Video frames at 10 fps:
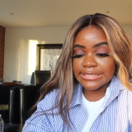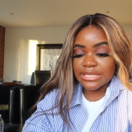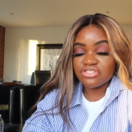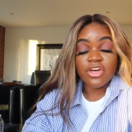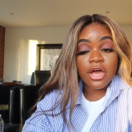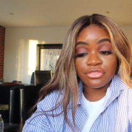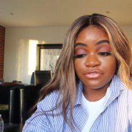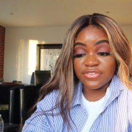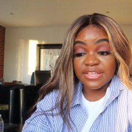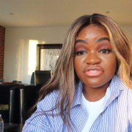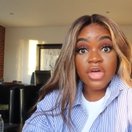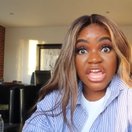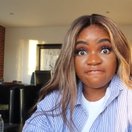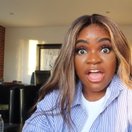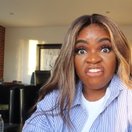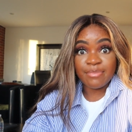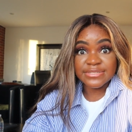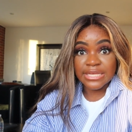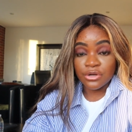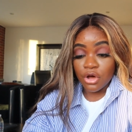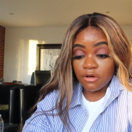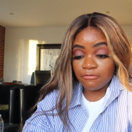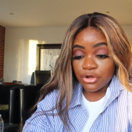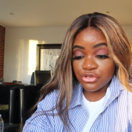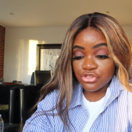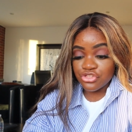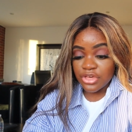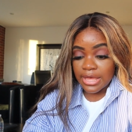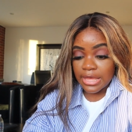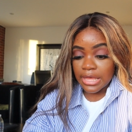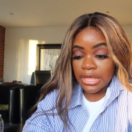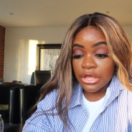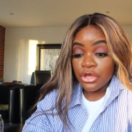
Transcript: 35% off last year.